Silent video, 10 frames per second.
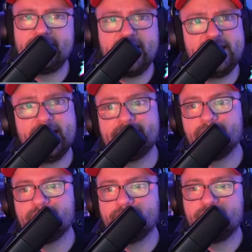any handheld
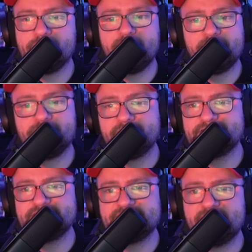in particular,
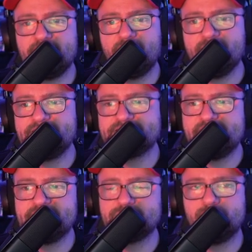because a lot of these
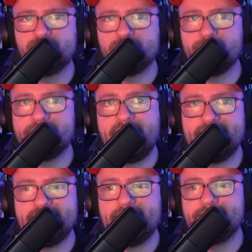things will work with
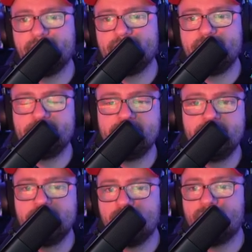any handheld gaming
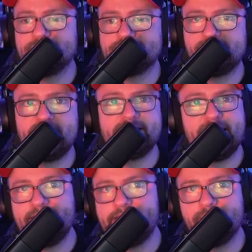console, like the
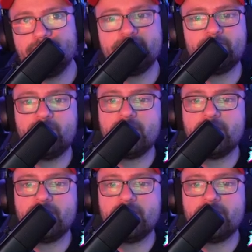INEO, like the ROG